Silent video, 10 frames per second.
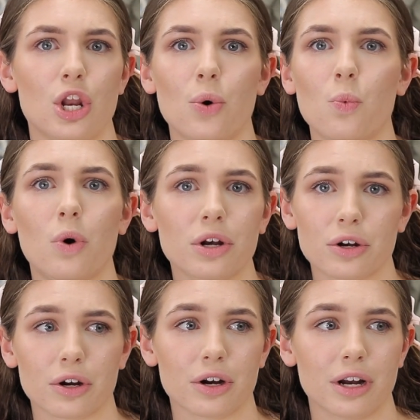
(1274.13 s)
no
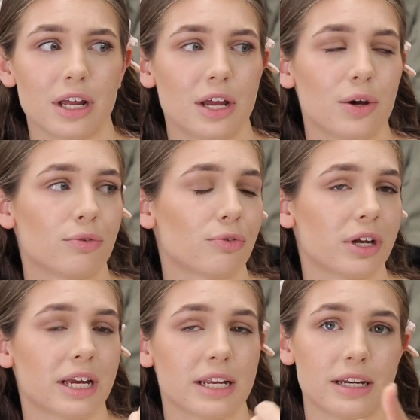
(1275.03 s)
wonder
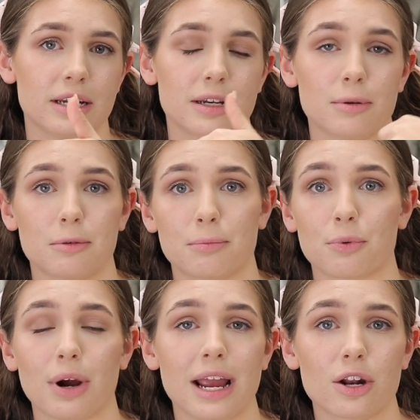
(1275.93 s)
freaking
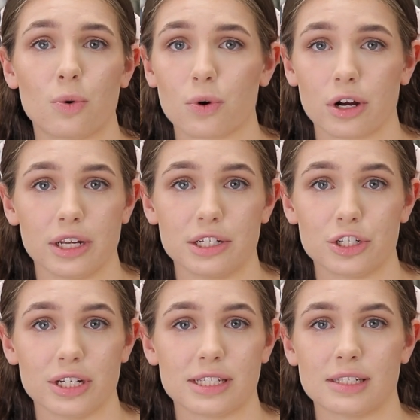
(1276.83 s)
bright orange
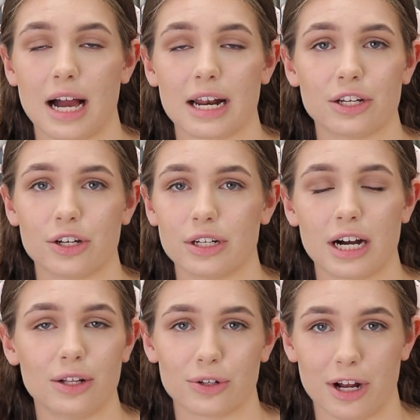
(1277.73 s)
is not a good
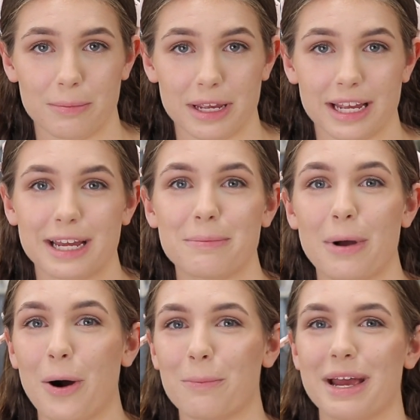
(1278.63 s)
color on me. It
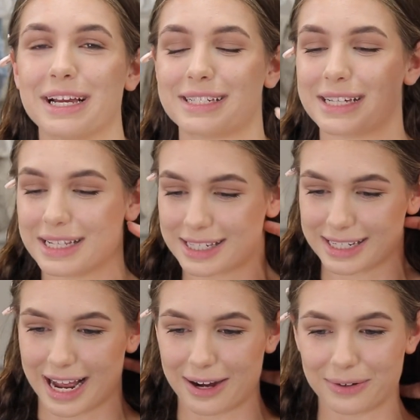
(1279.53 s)
all makes sense
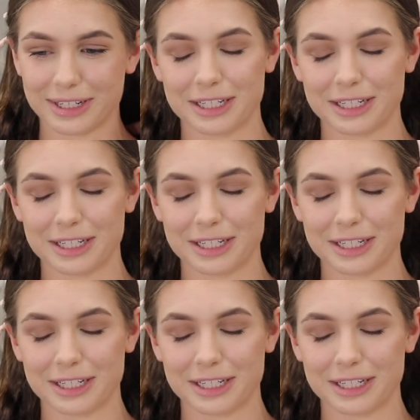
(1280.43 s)
now.